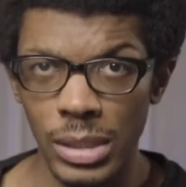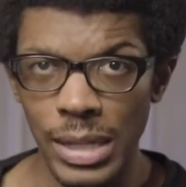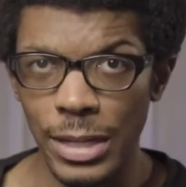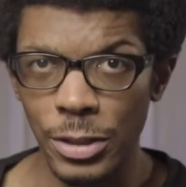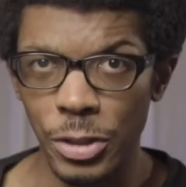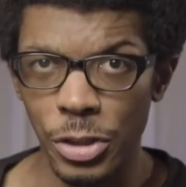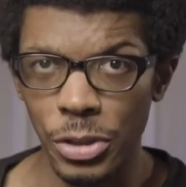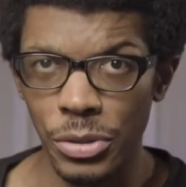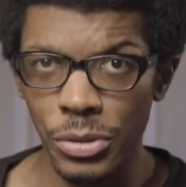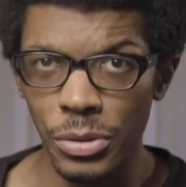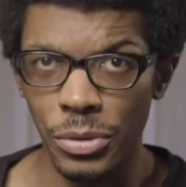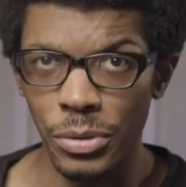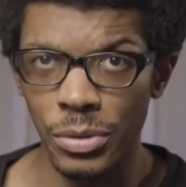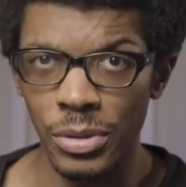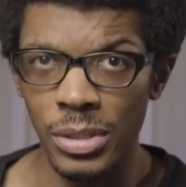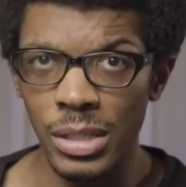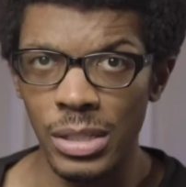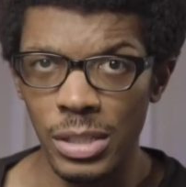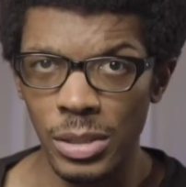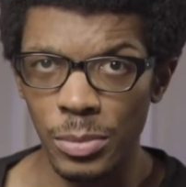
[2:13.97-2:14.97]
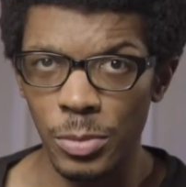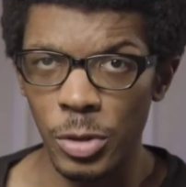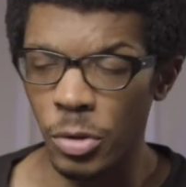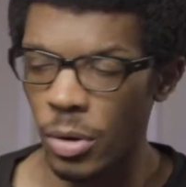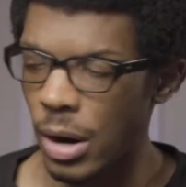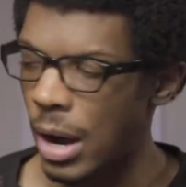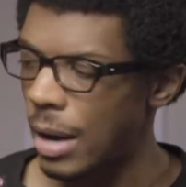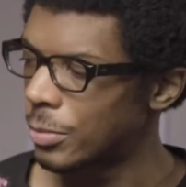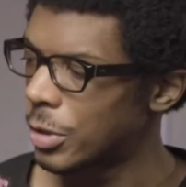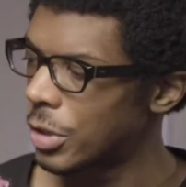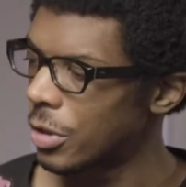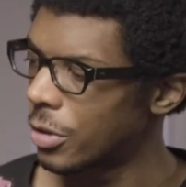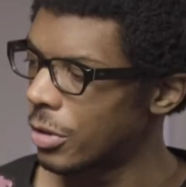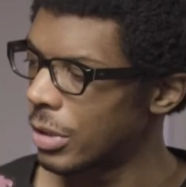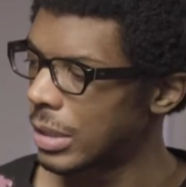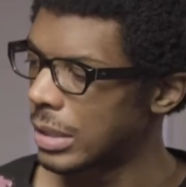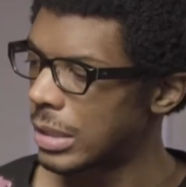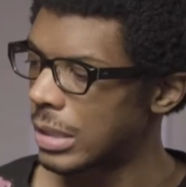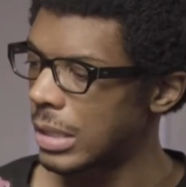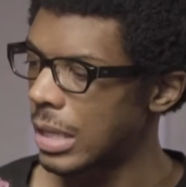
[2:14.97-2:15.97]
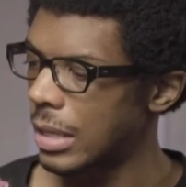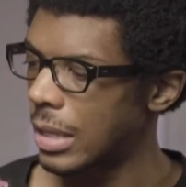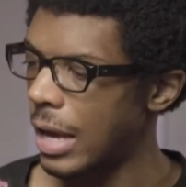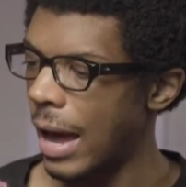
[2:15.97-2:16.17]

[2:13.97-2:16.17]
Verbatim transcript: stay tuned. Subscribe so you can see